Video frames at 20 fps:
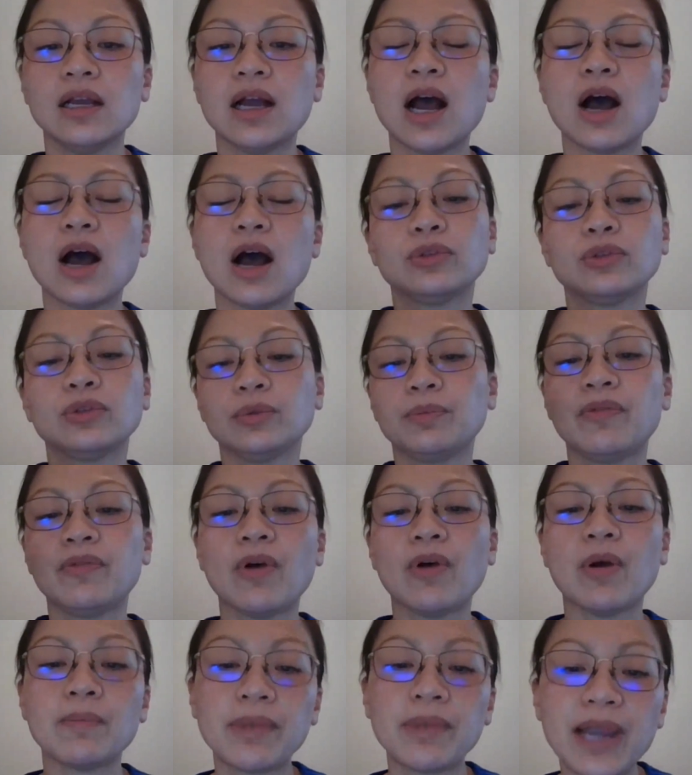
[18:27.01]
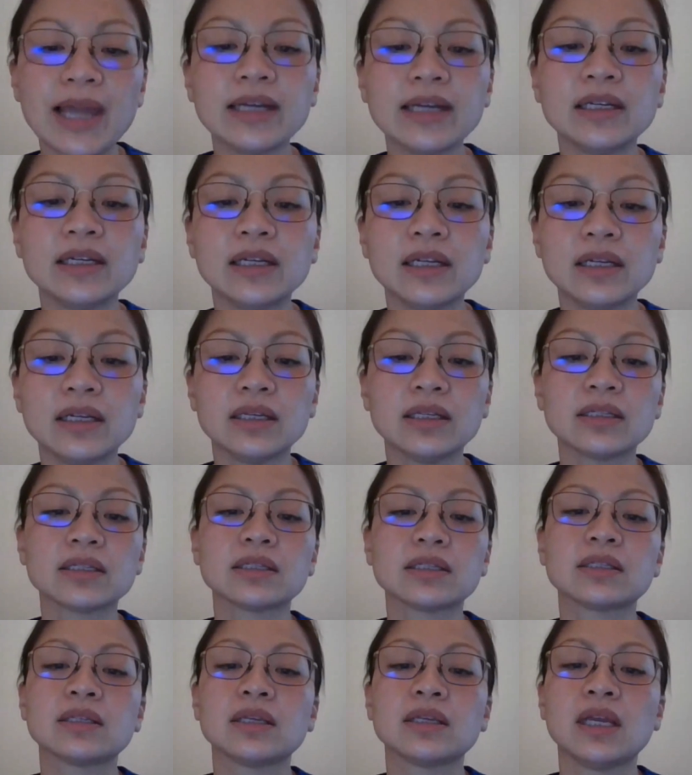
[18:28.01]
how to perform line
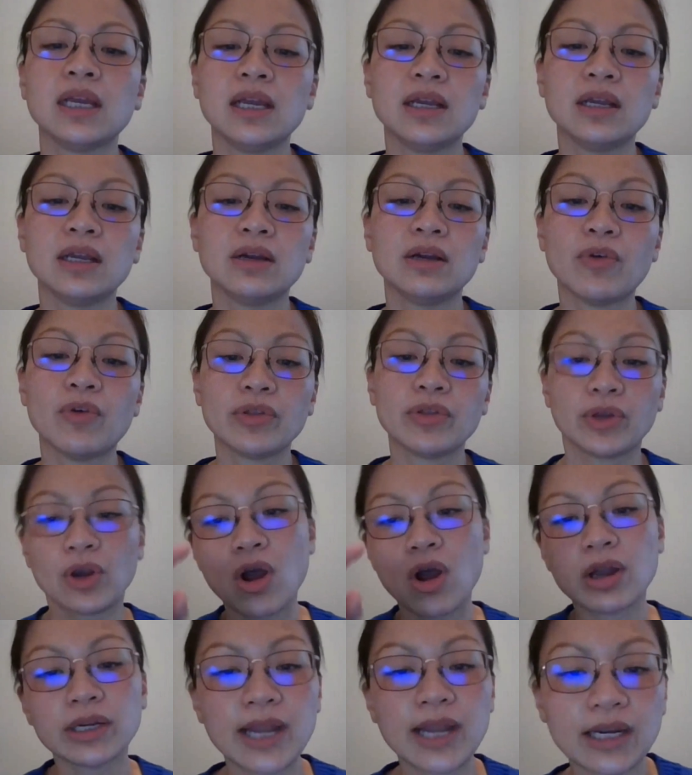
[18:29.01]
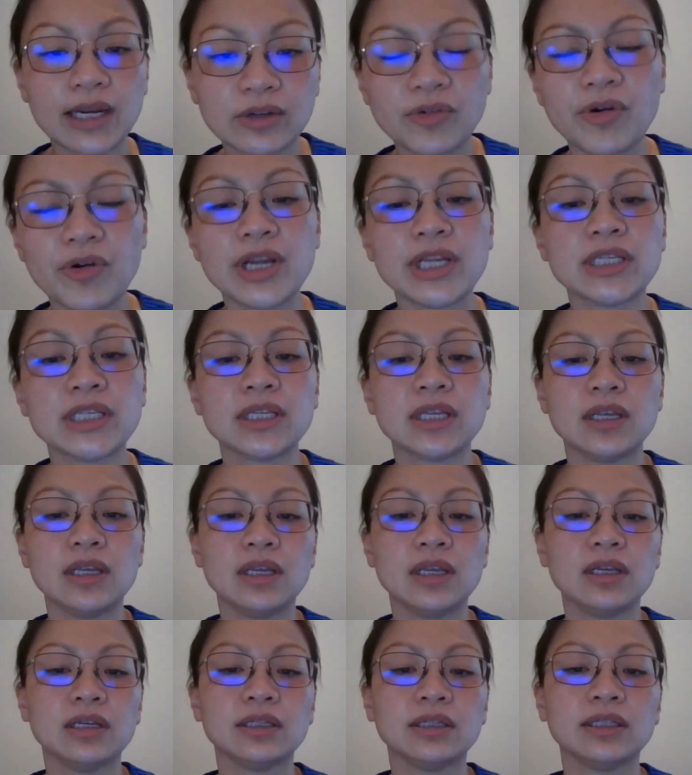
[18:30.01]
lists for the contact
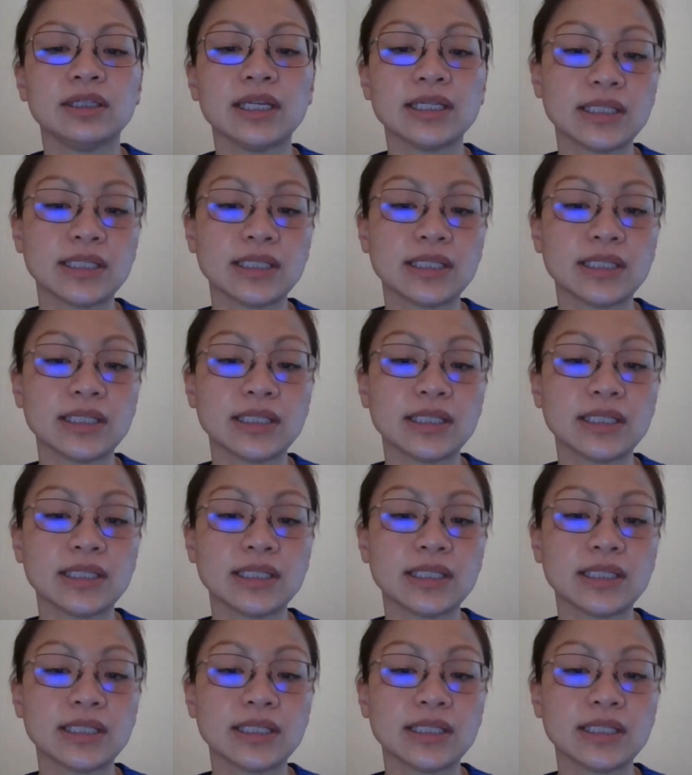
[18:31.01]
tracing.